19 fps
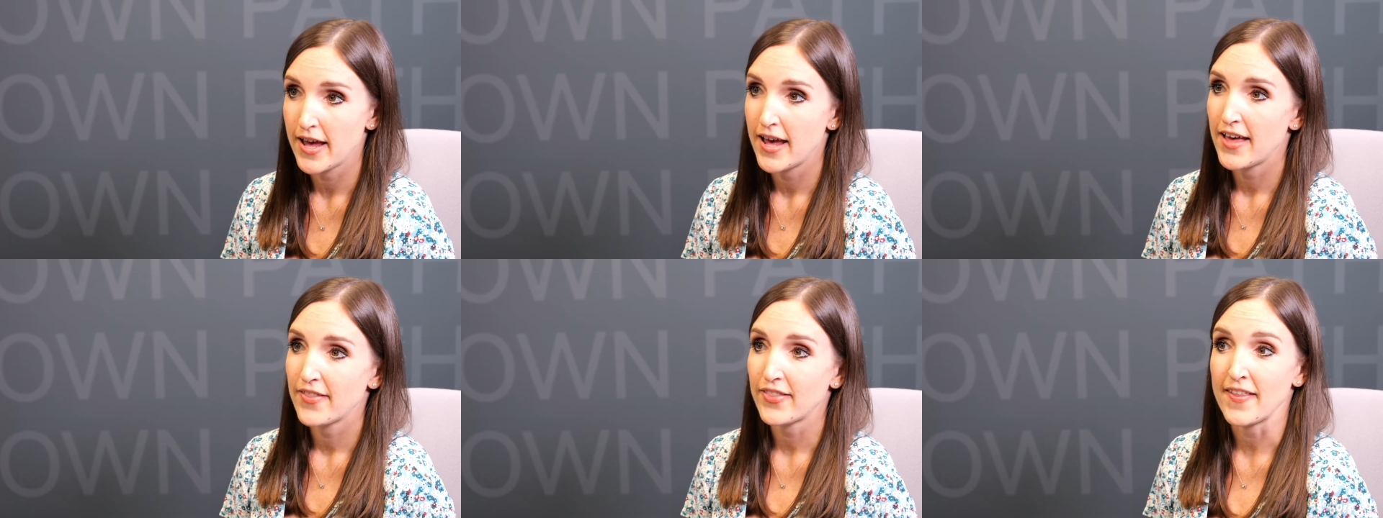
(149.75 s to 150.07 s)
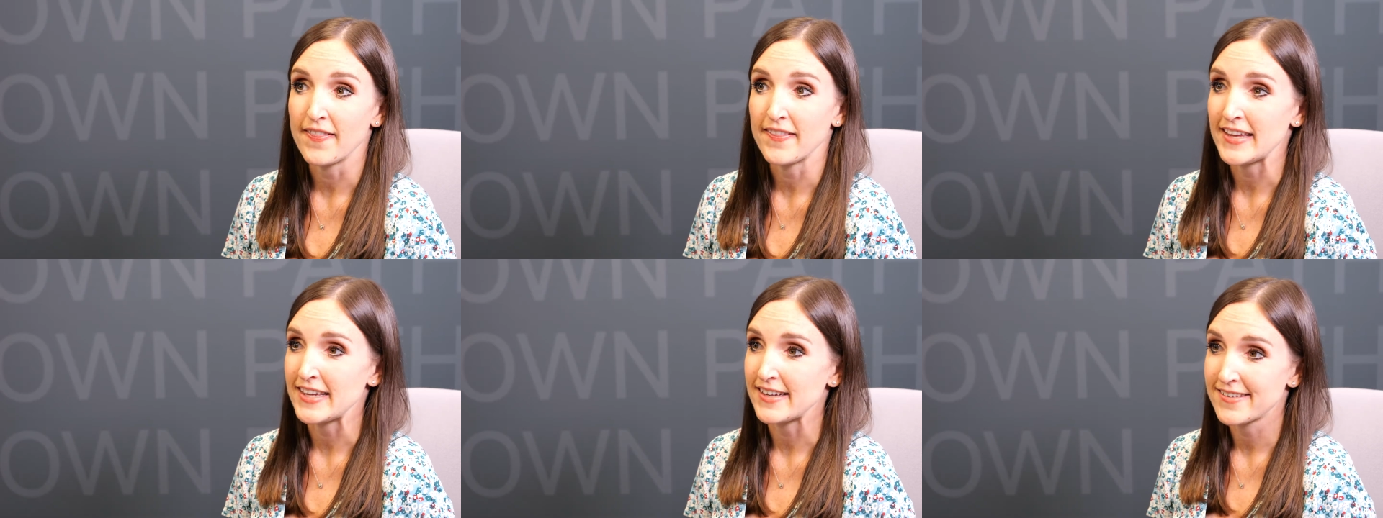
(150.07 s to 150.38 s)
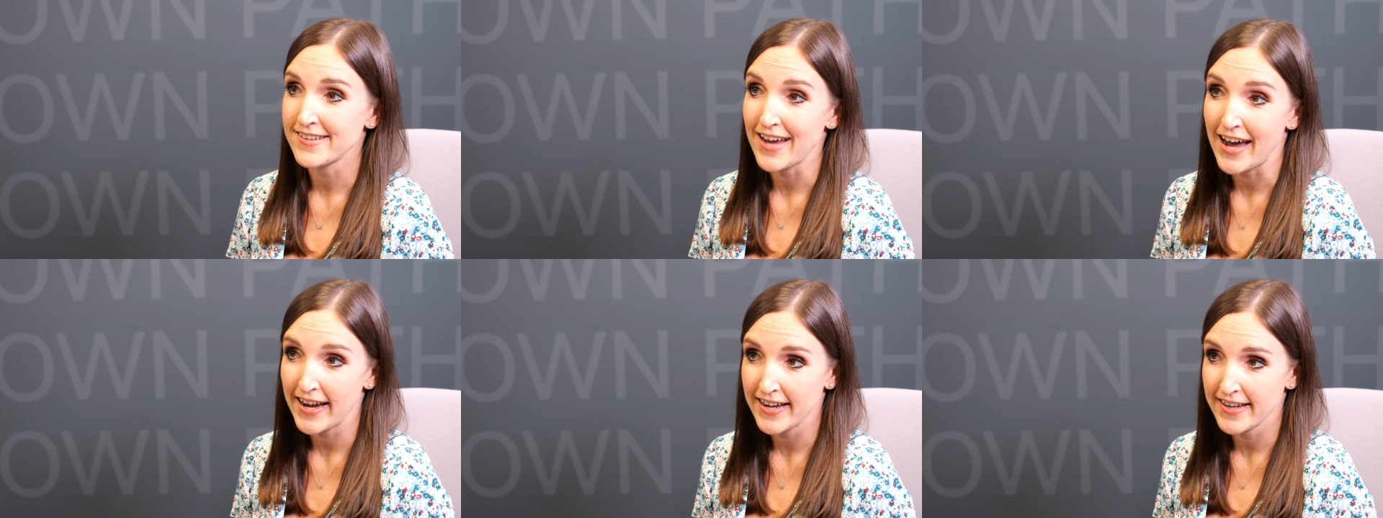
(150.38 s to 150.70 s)
then the
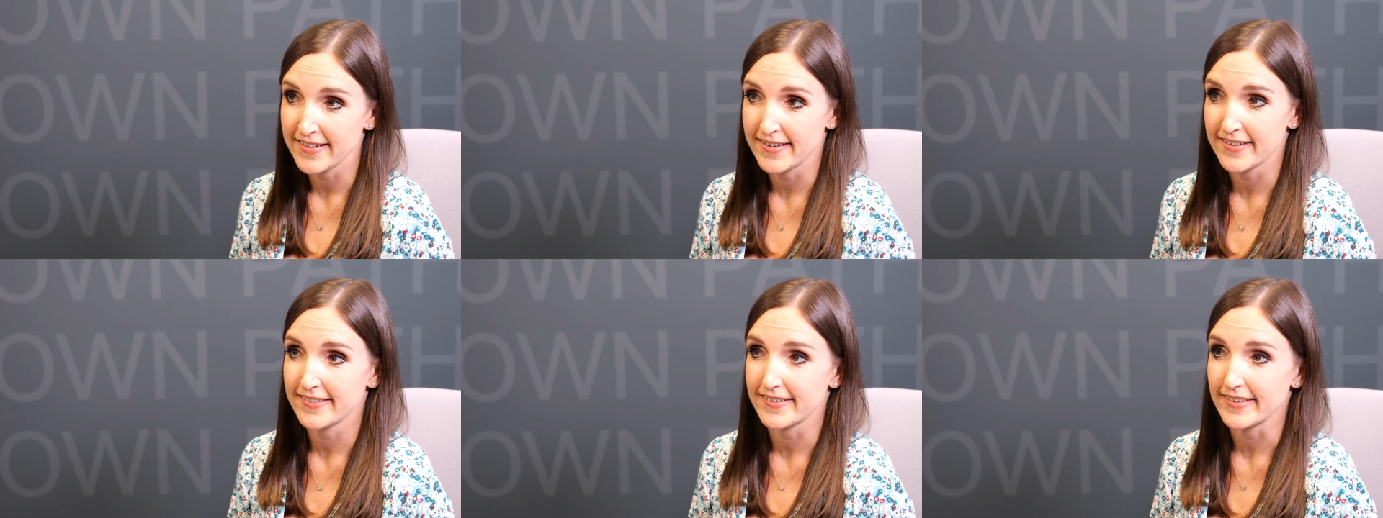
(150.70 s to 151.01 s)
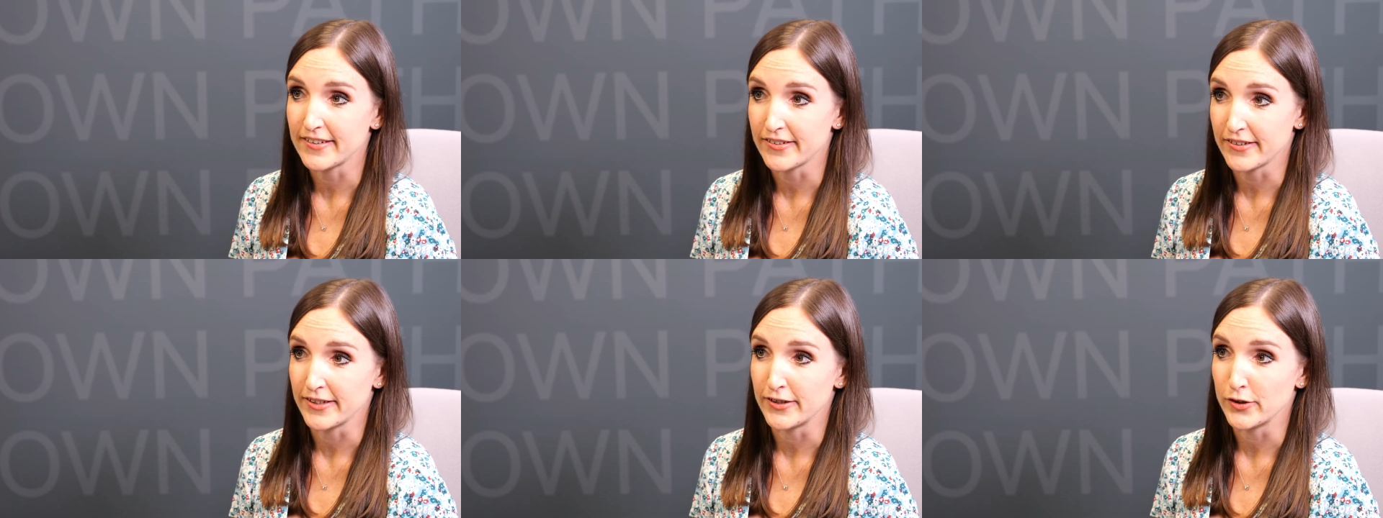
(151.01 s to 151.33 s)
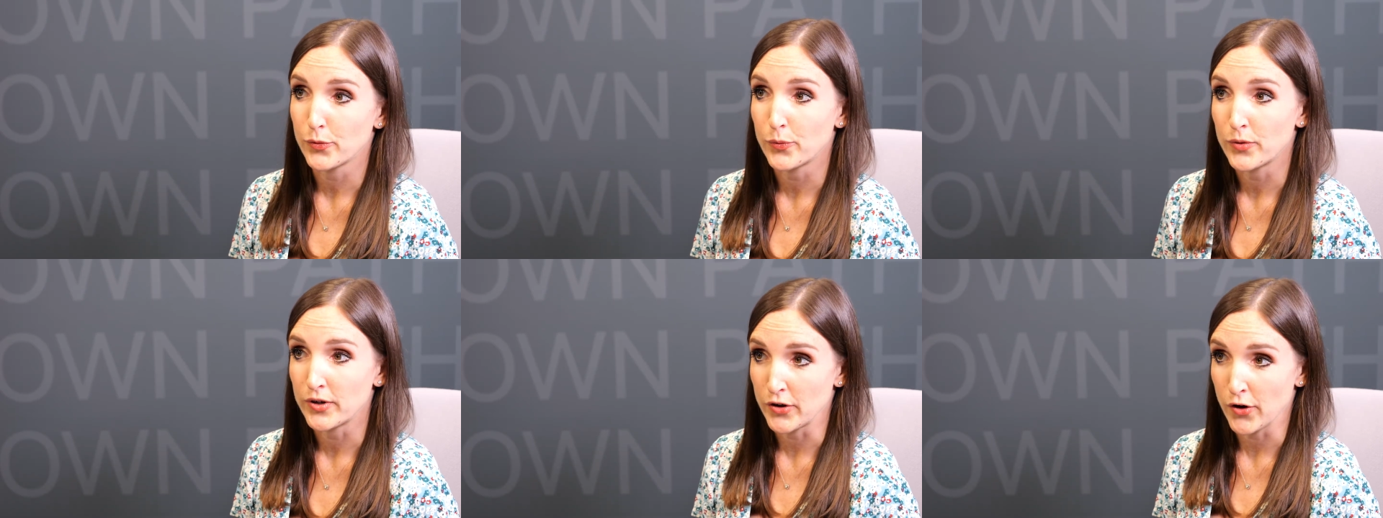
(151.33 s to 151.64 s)
entire decision
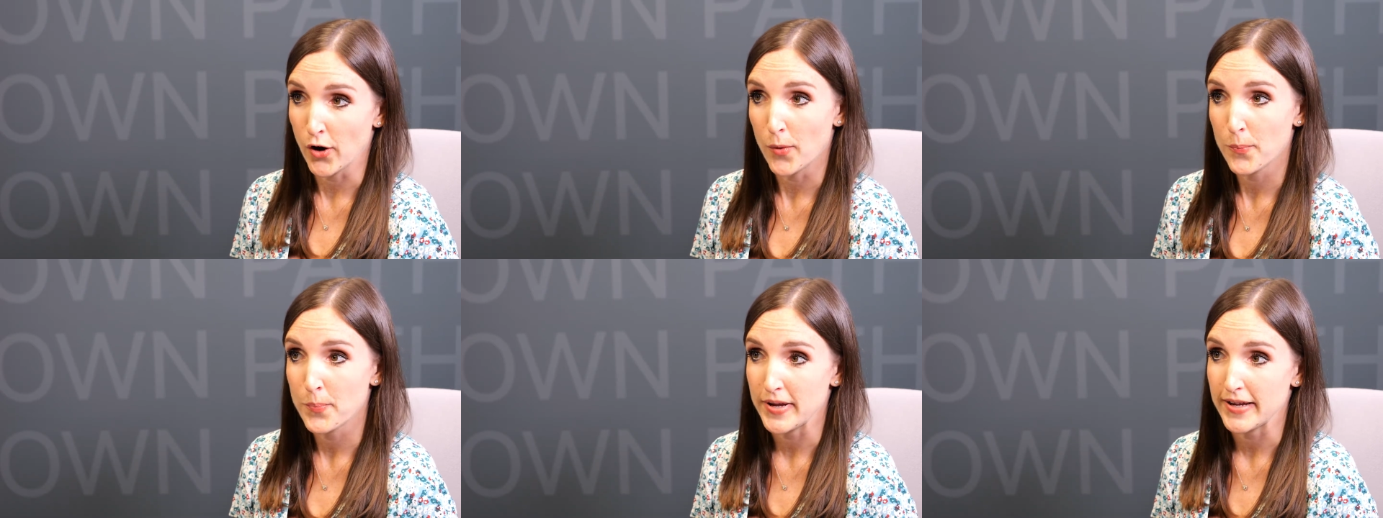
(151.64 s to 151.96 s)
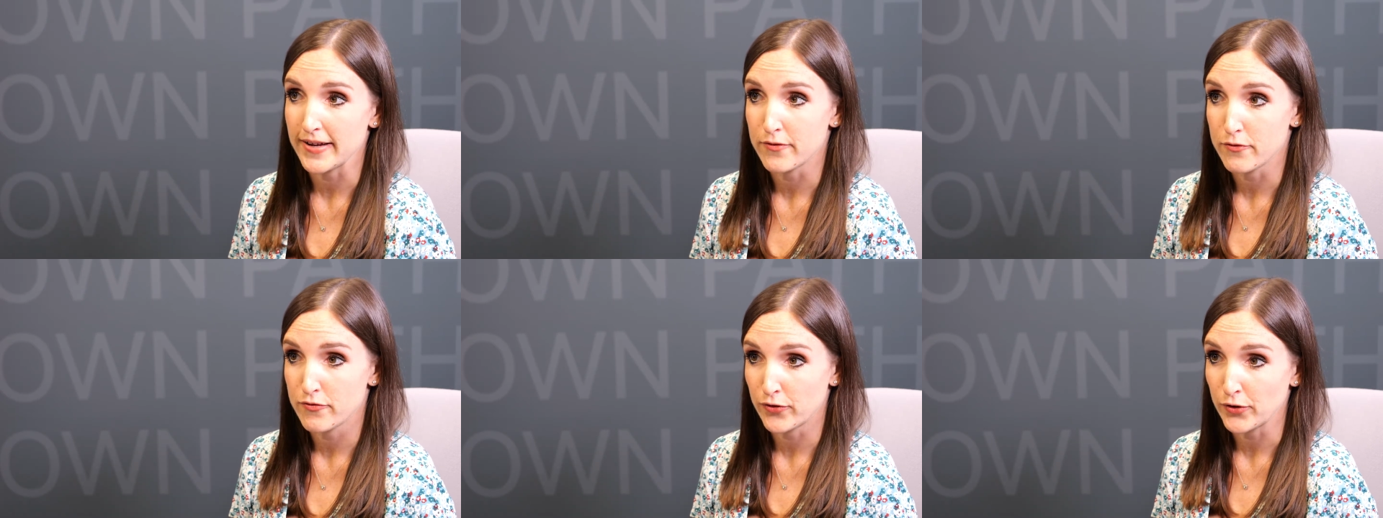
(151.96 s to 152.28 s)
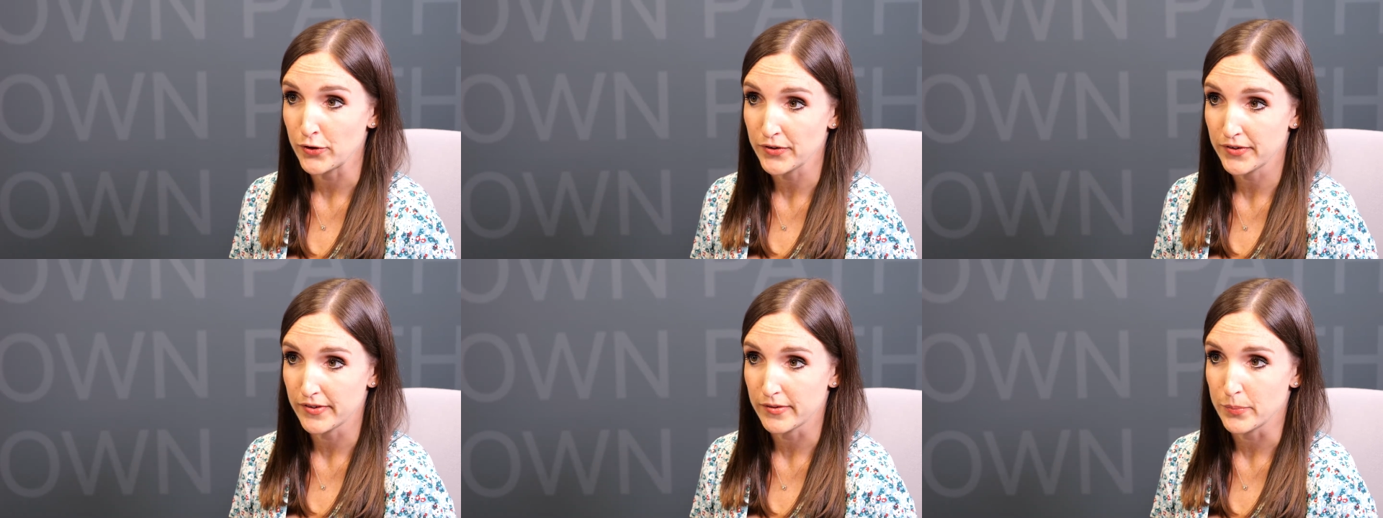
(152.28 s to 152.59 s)
would not be
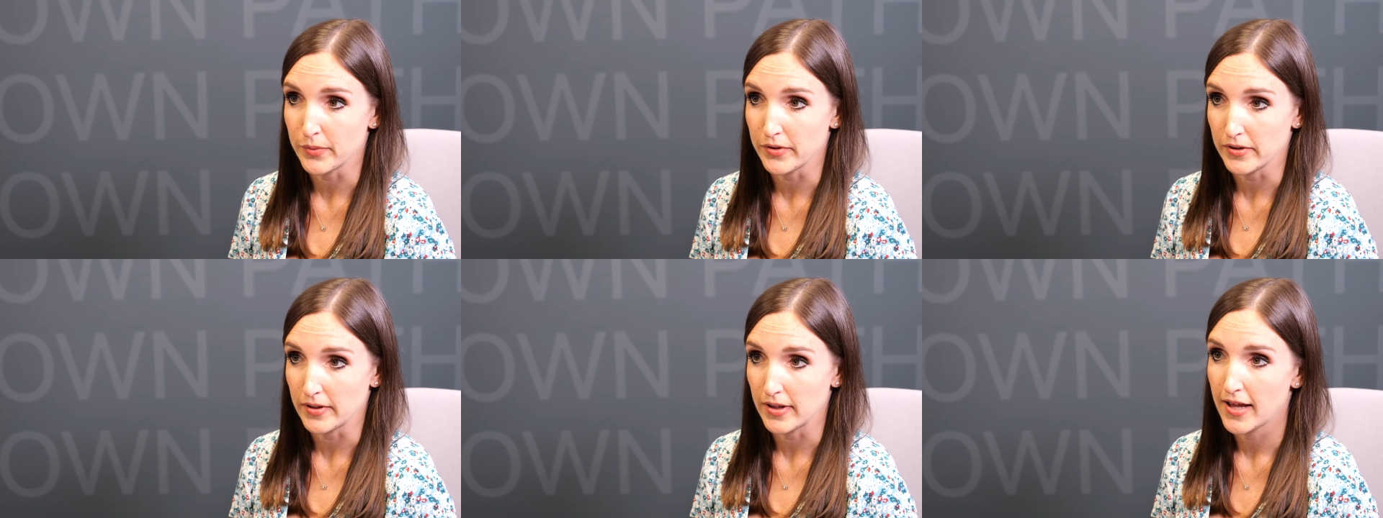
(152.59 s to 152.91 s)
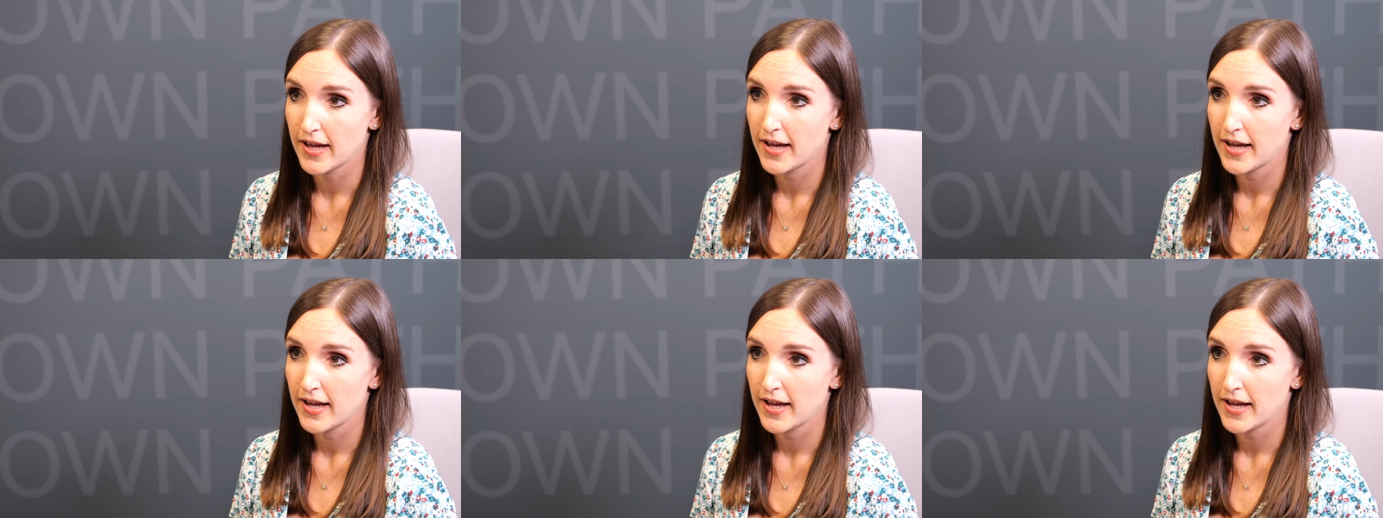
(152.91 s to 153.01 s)
enforceable.